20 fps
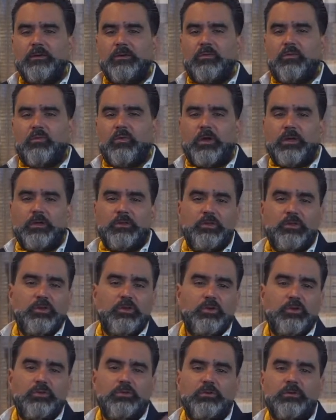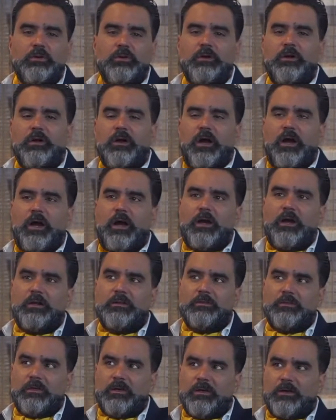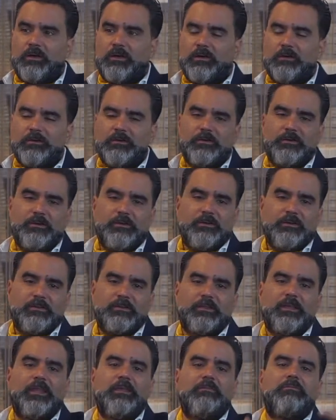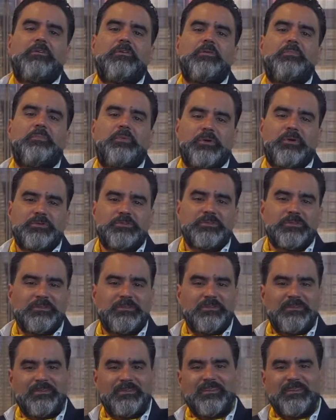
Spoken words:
when you are the delivery person